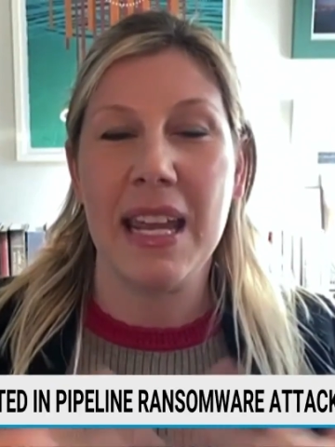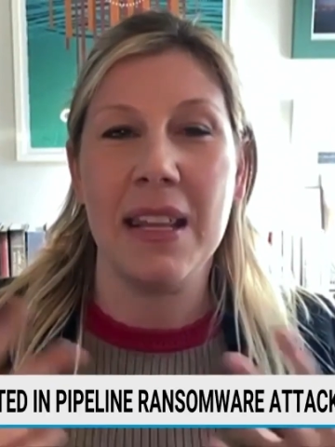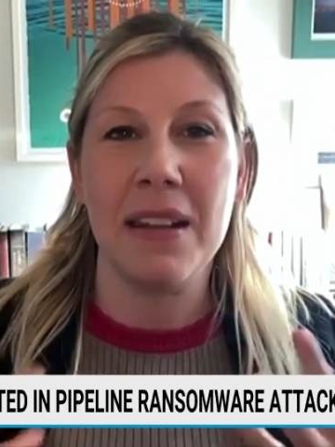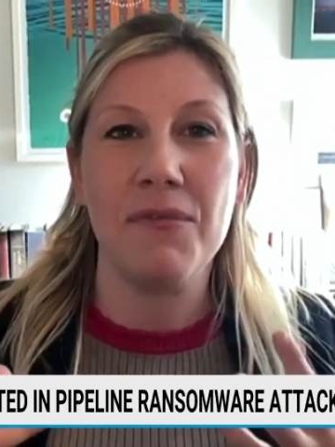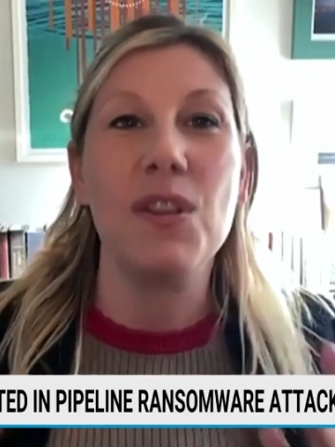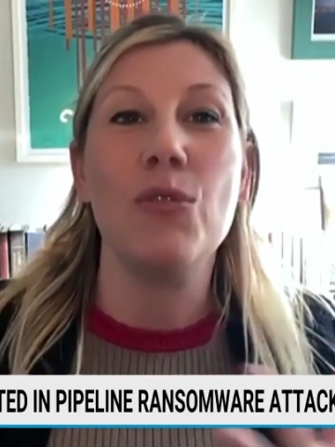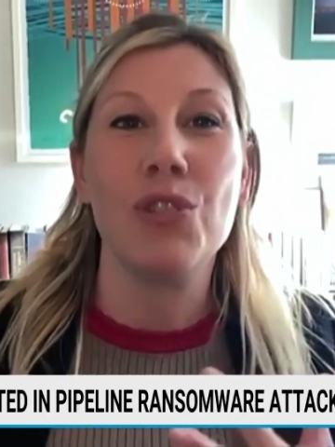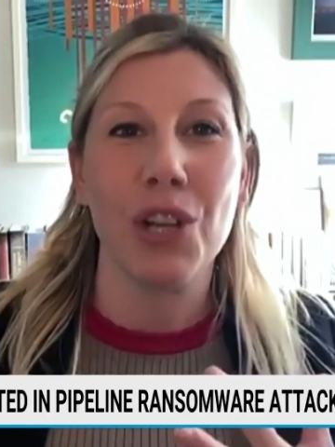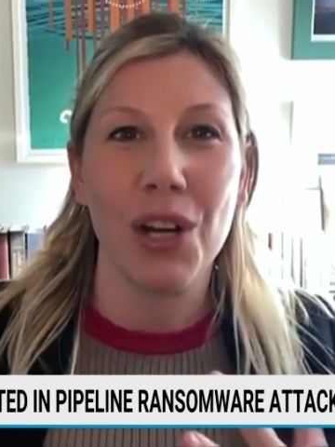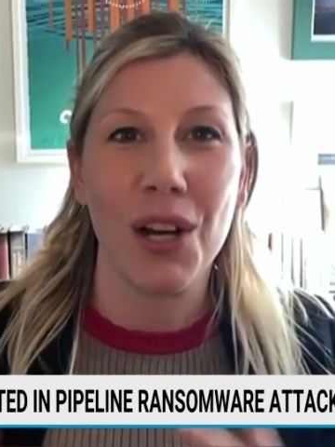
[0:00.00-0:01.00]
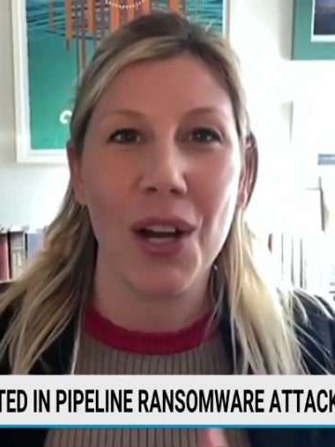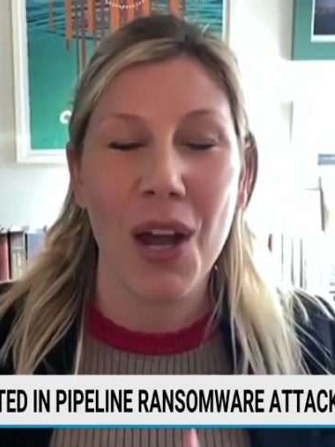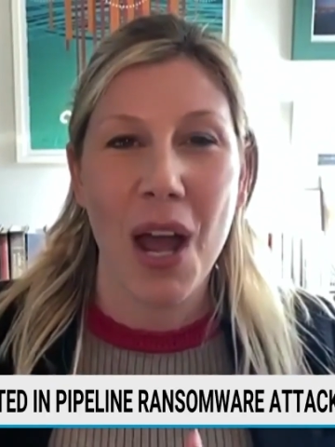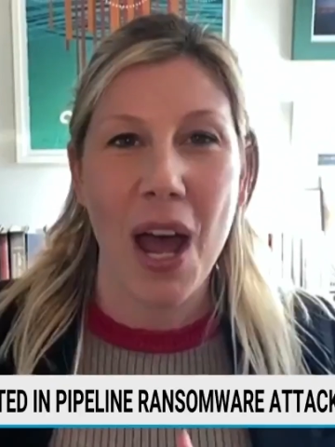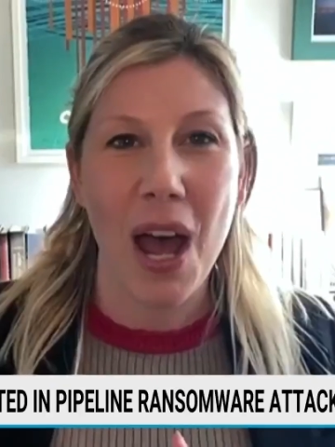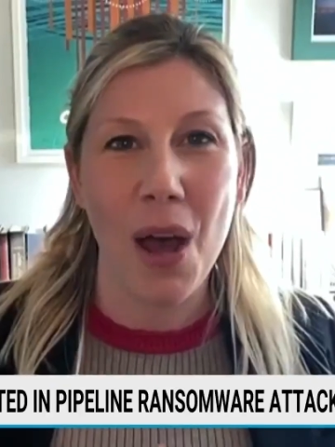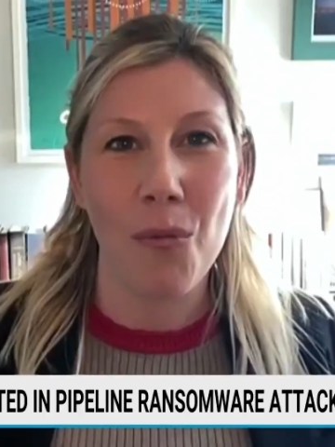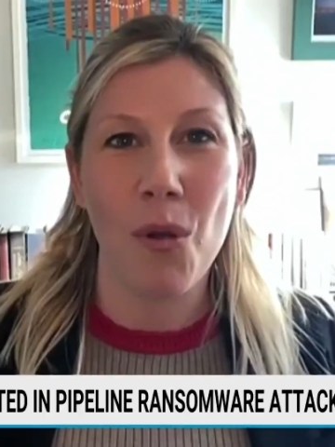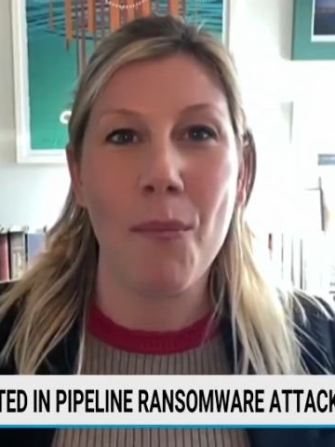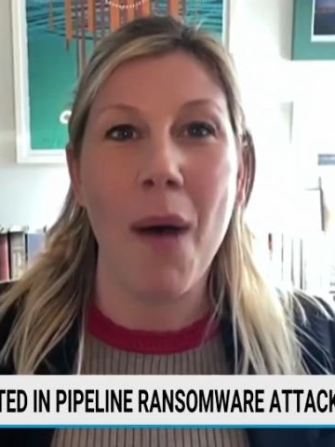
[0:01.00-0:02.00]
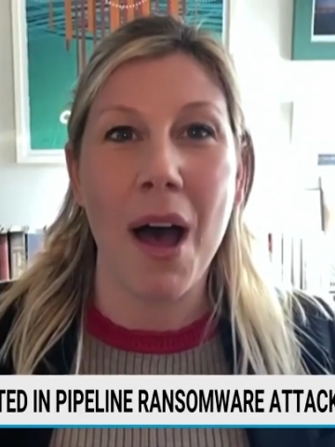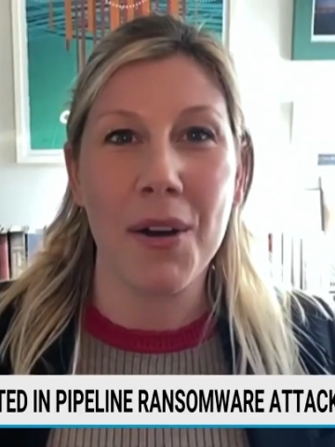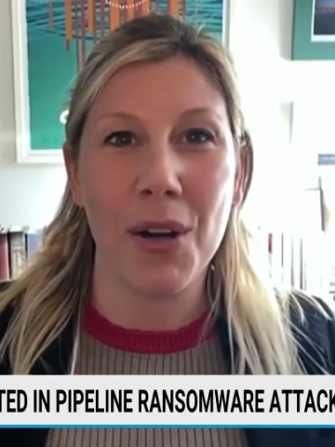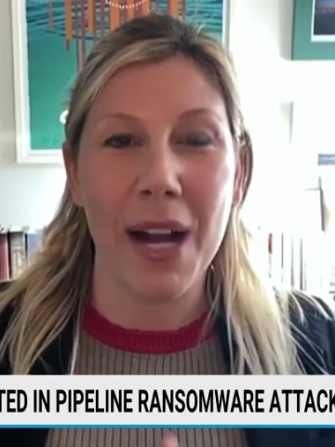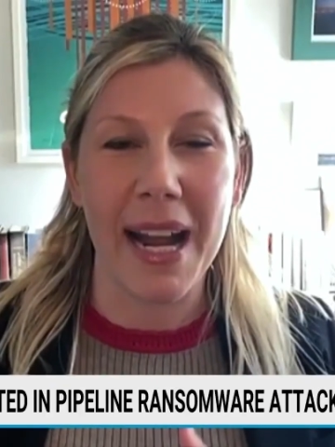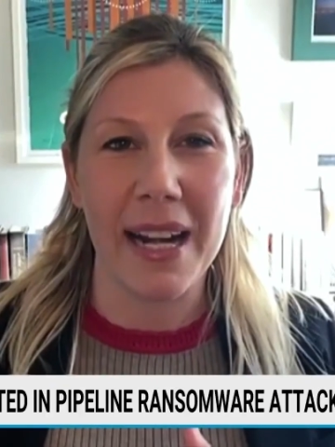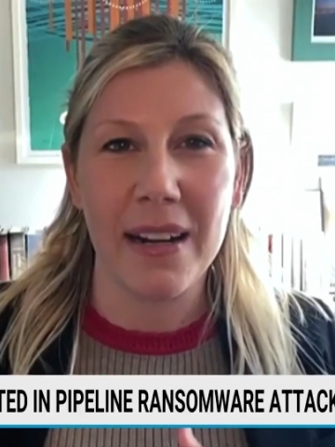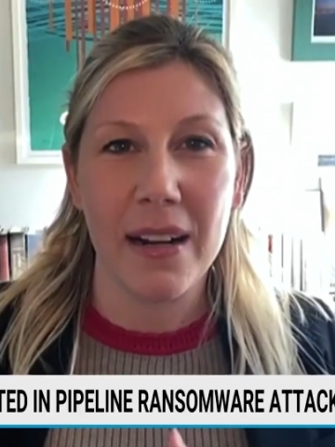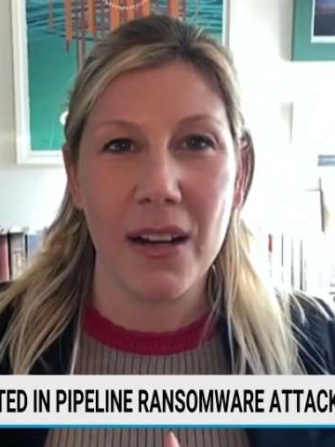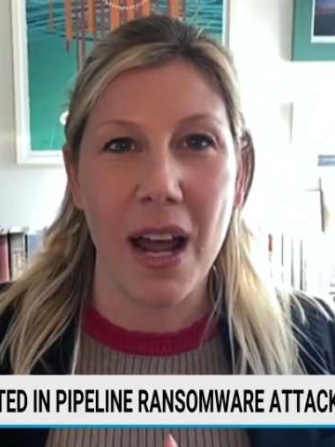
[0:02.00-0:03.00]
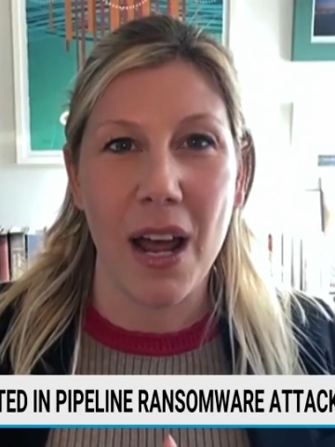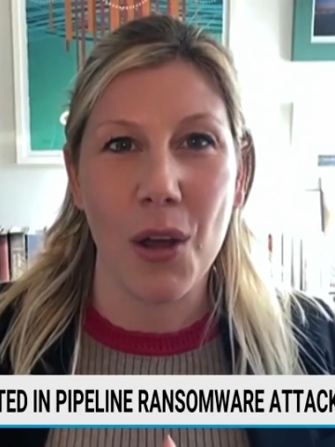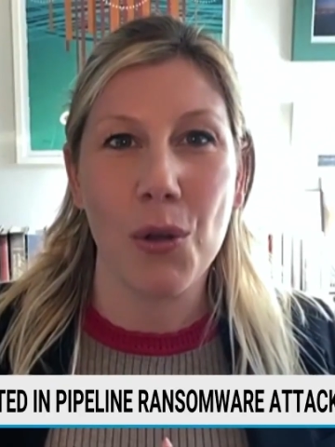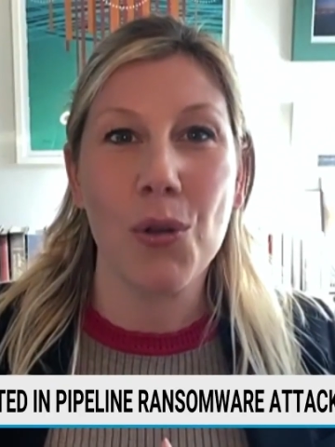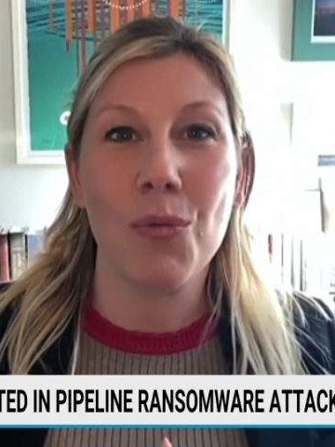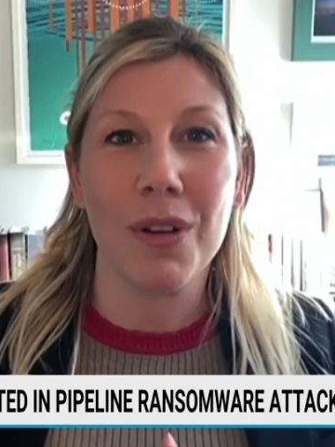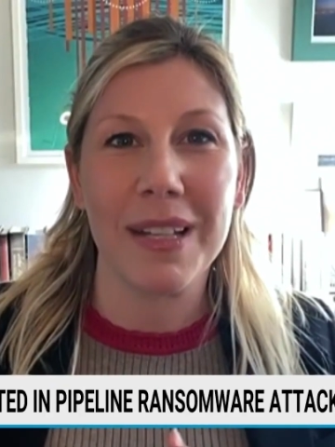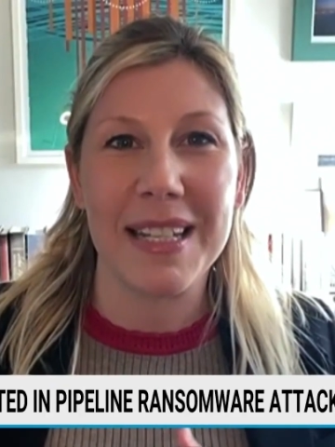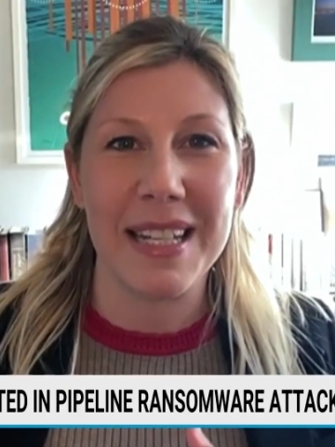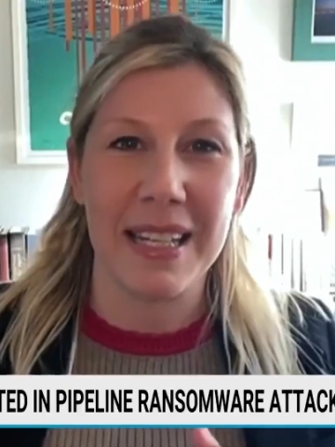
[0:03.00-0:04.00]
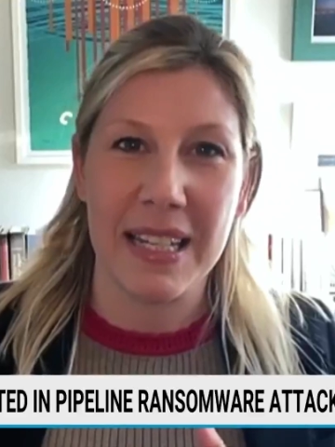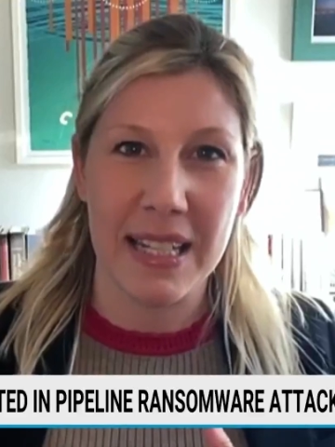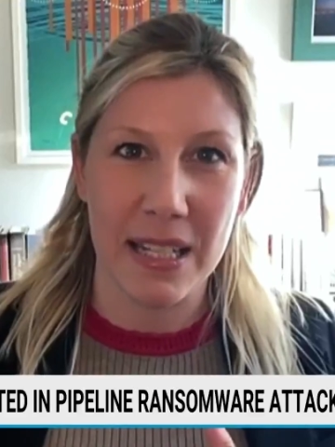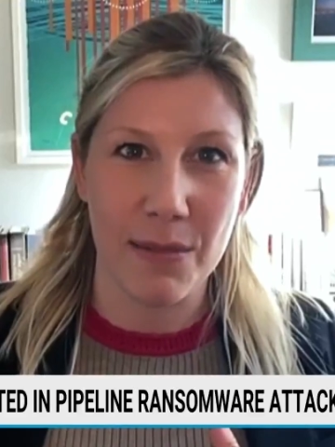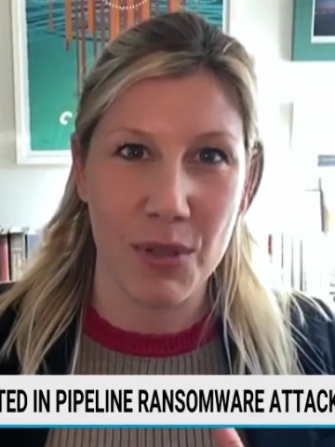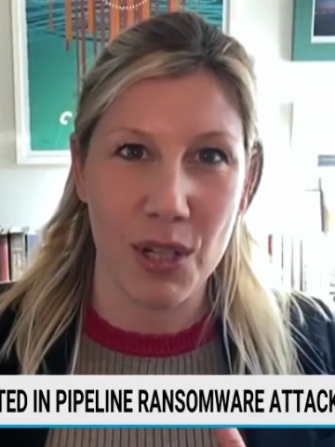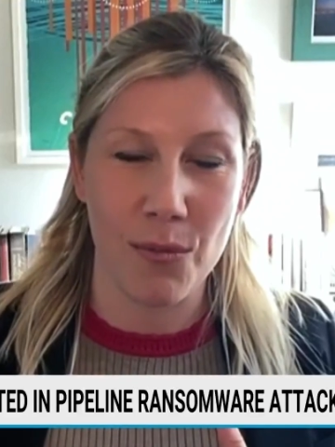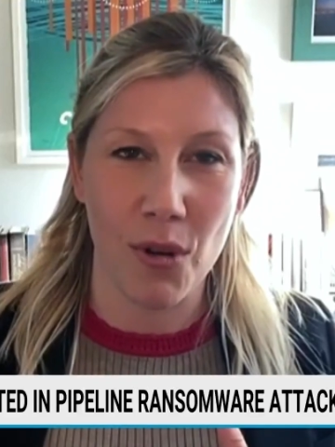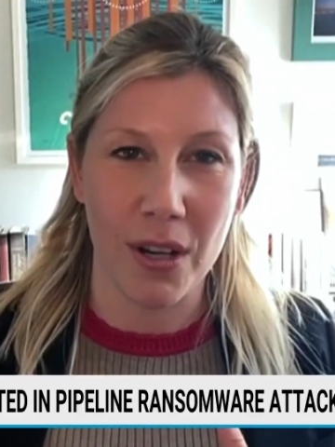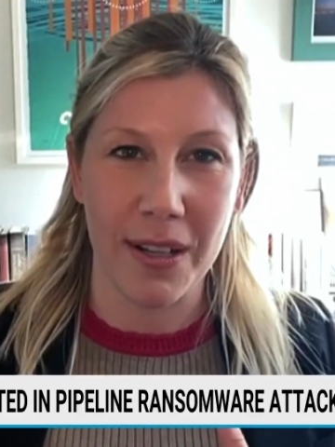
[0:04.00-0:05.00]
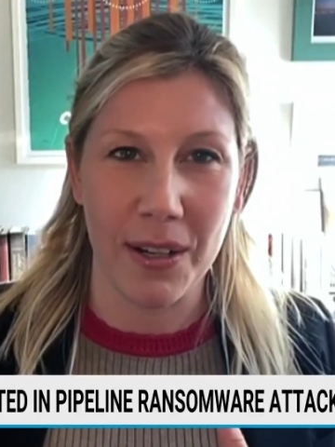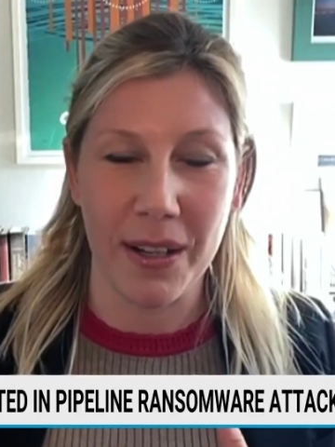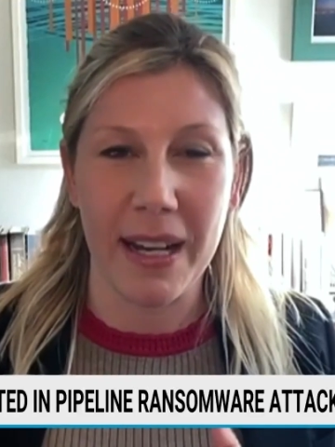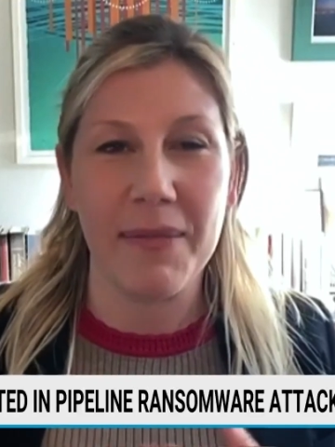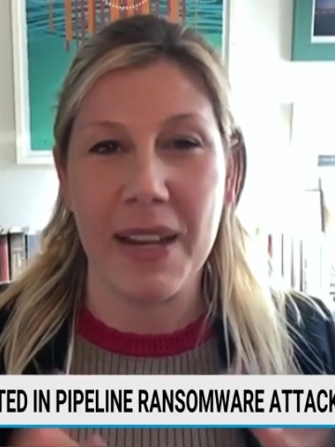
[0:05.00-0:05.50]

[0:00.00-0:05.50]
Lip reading: the future, we'll moderate who we're leasing these systems to more clearly.